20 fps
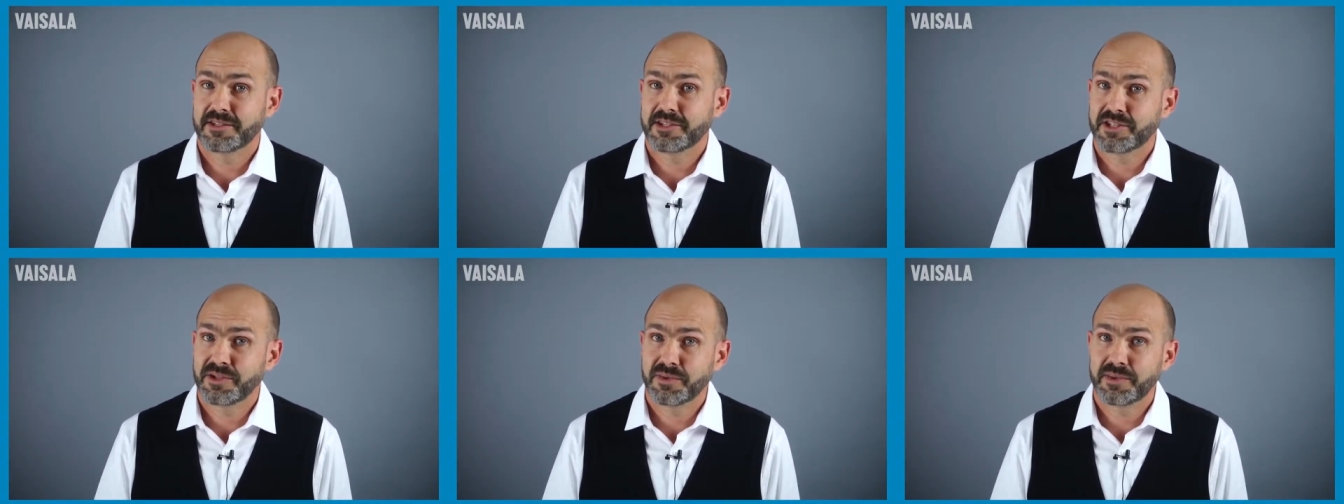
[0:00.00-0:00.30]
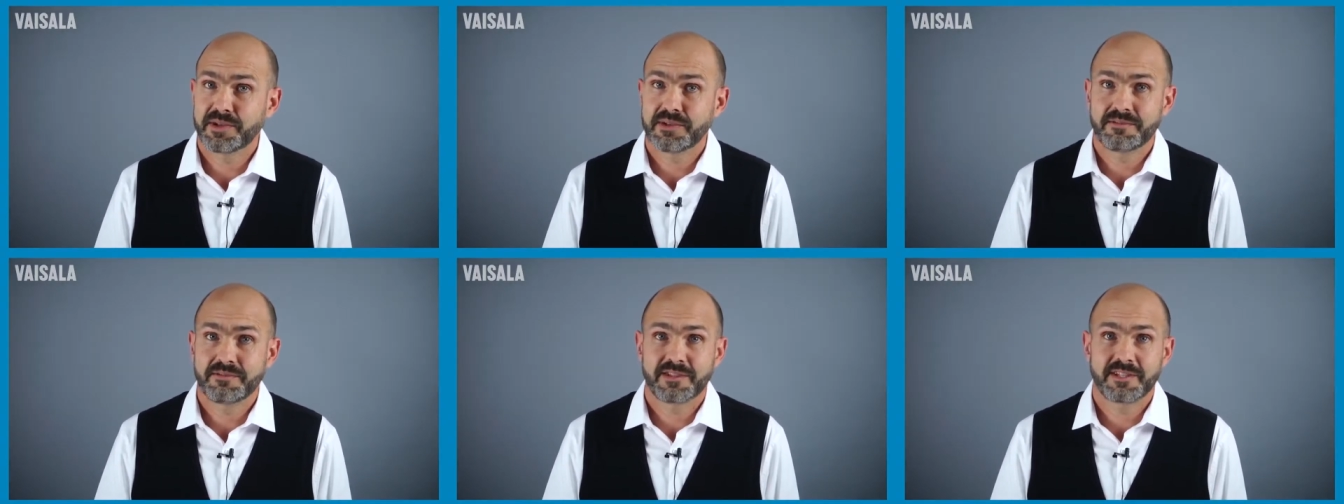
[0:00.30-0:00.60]

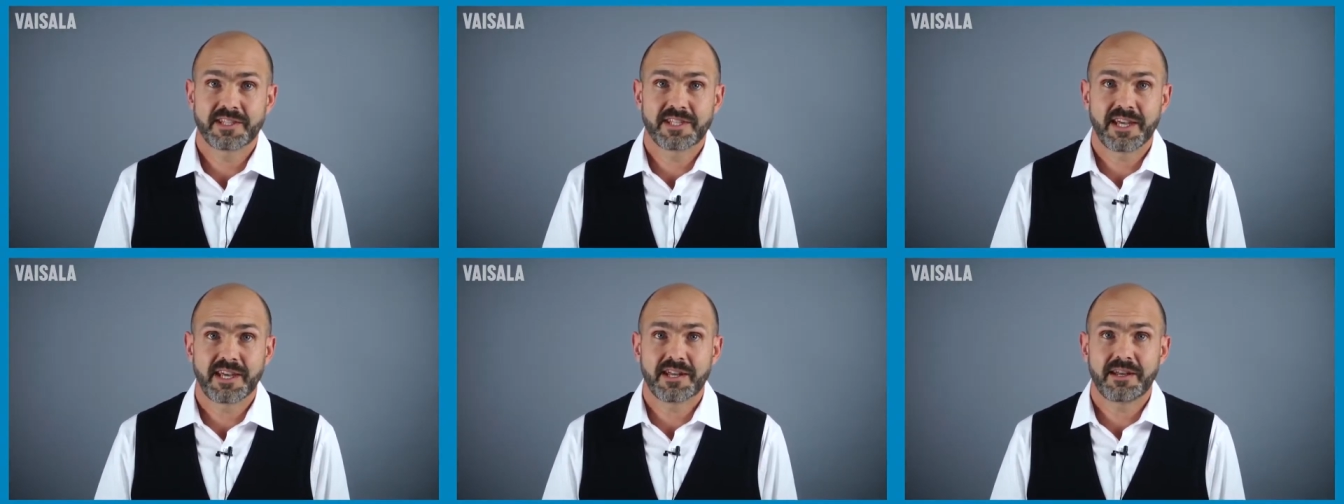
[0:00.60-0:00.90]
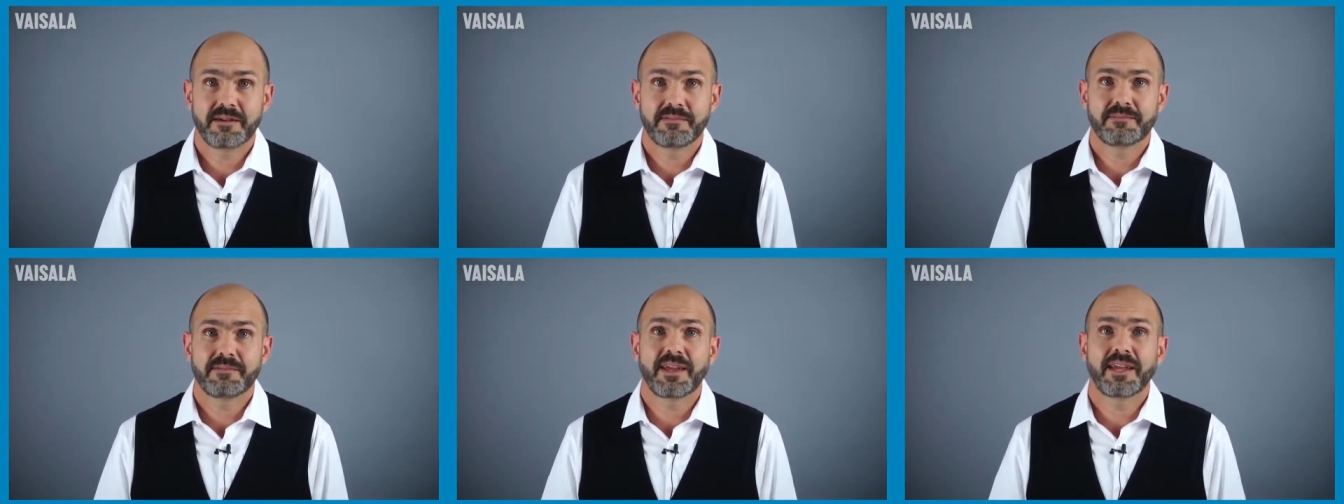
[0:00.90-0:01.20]
intuitive to set
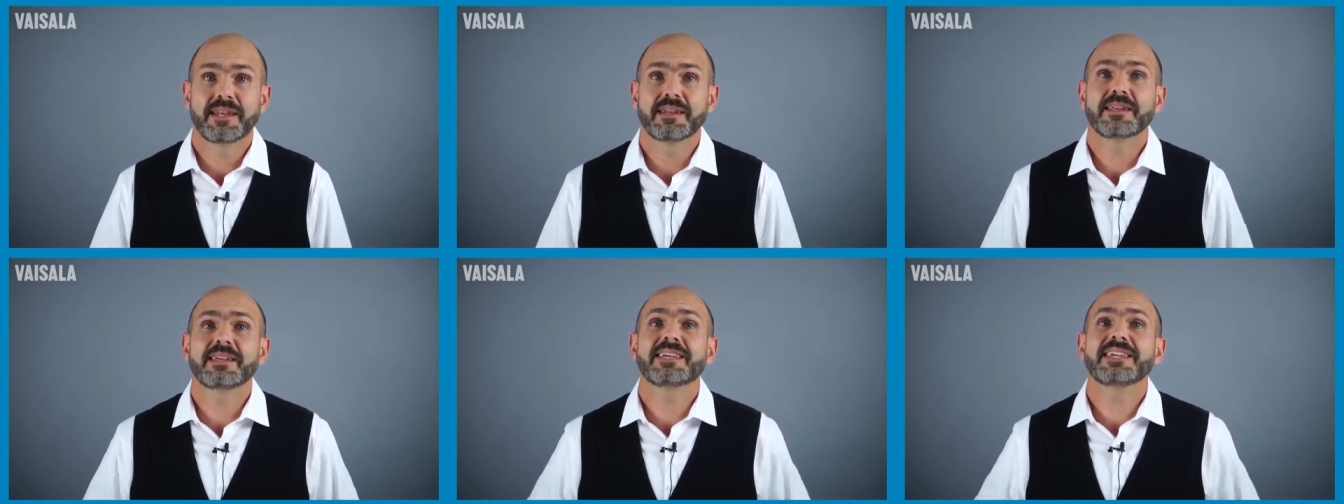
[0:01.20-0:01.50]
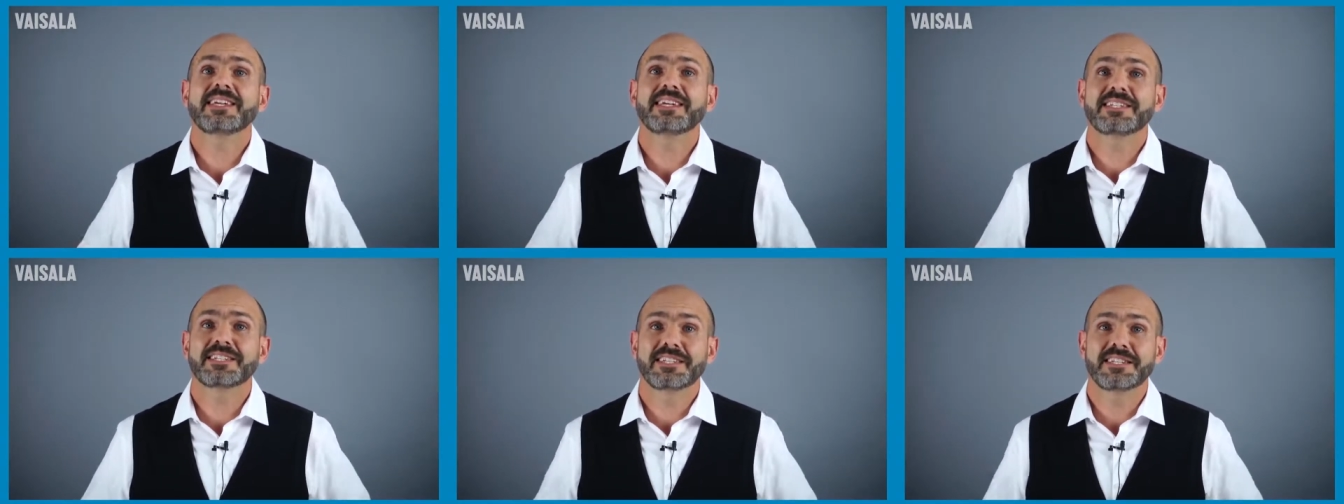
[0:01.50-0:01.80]
up and
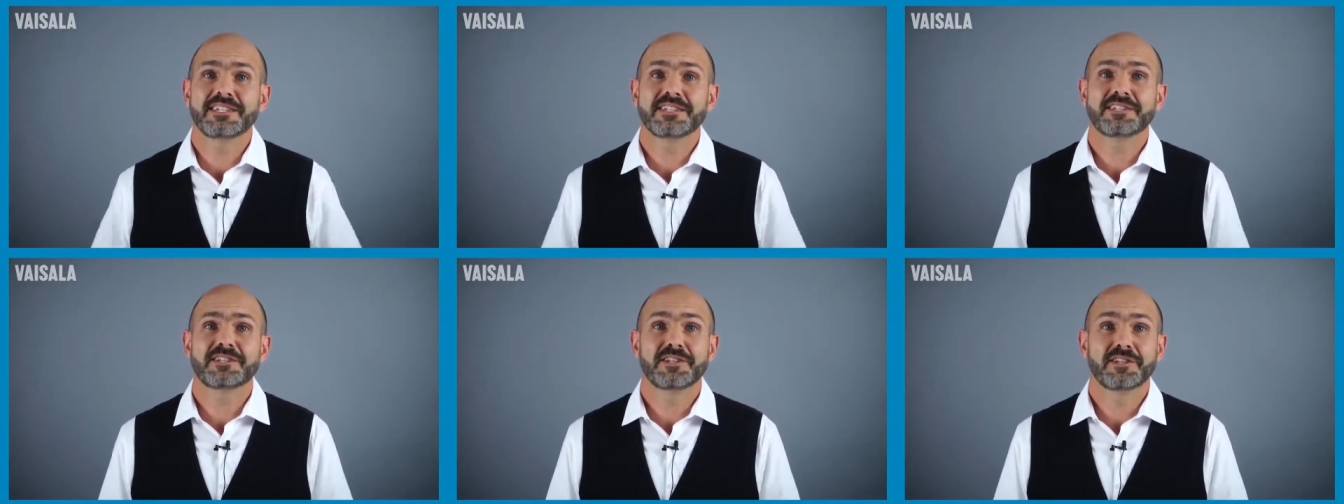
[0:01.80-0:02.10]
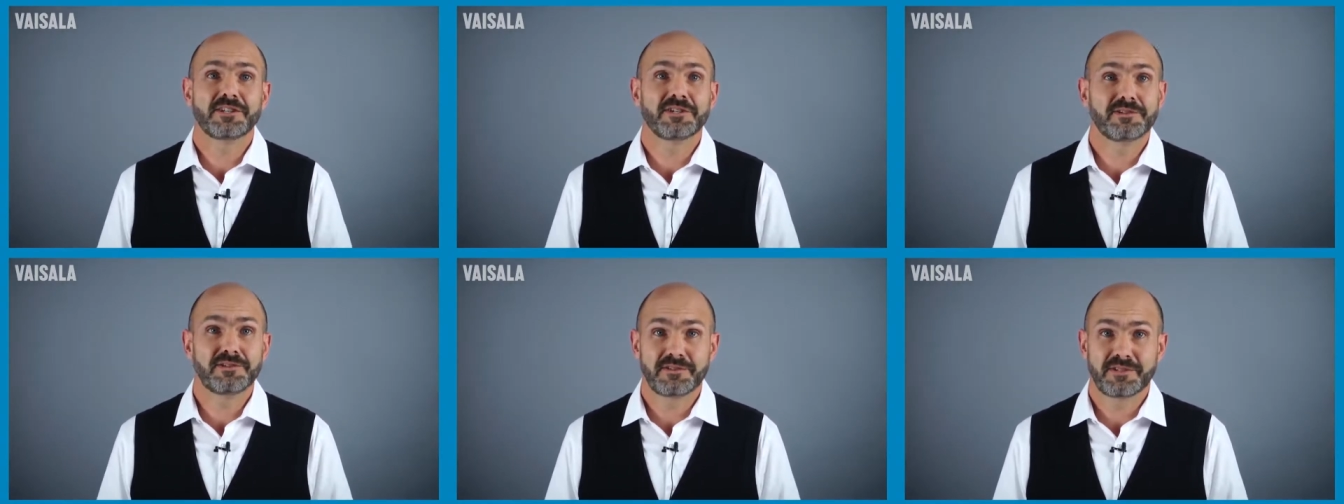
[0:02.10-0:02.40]
easy
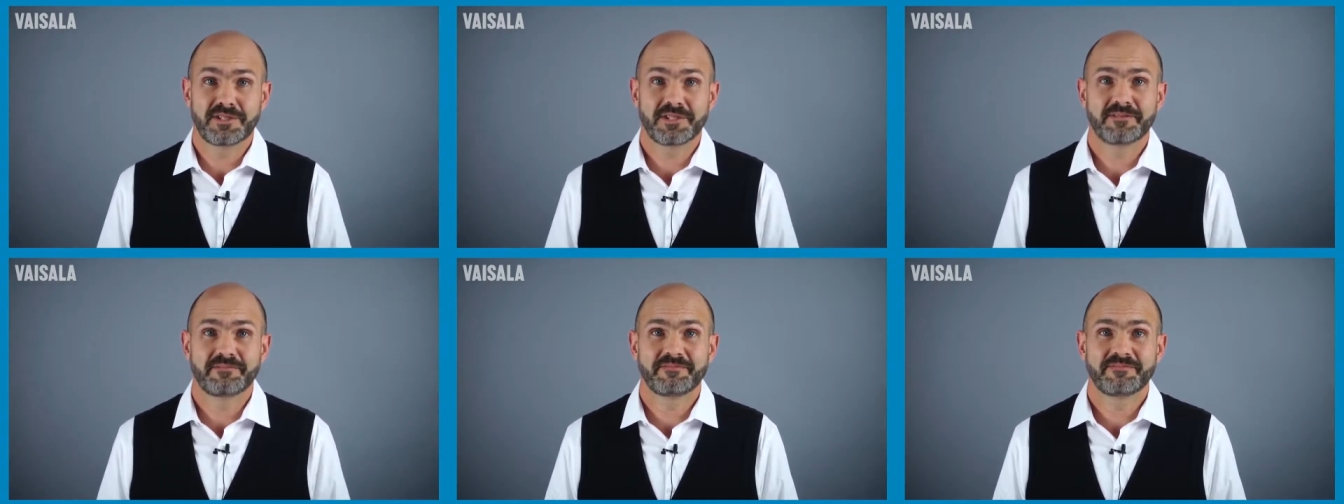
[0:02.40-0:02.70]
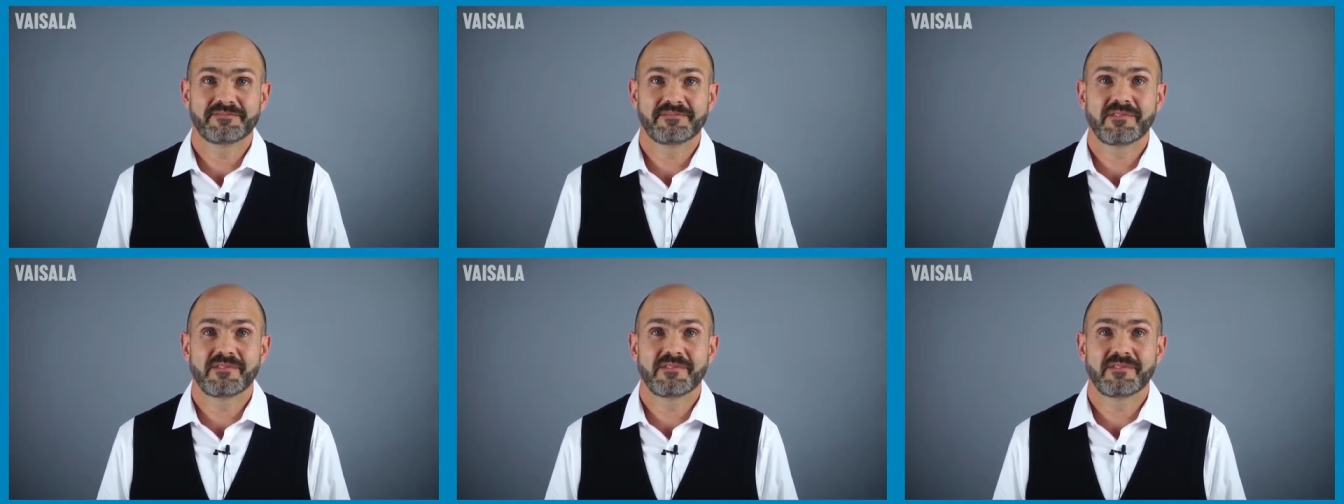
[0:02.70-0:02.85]
to use.